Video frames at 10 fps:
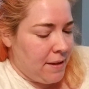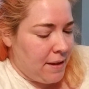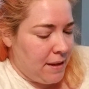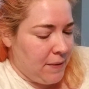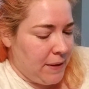
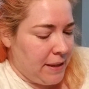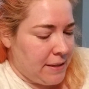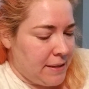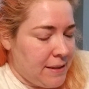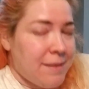
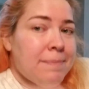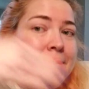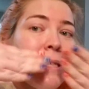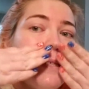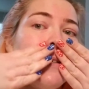Anyways,
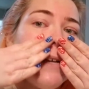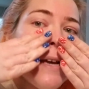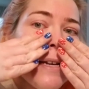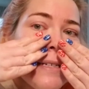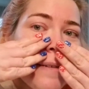yesterday
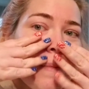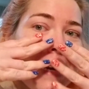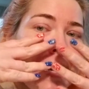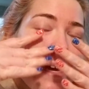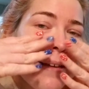I did my
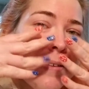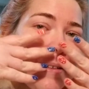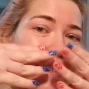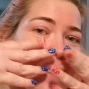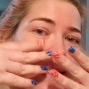
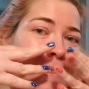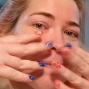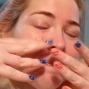nails.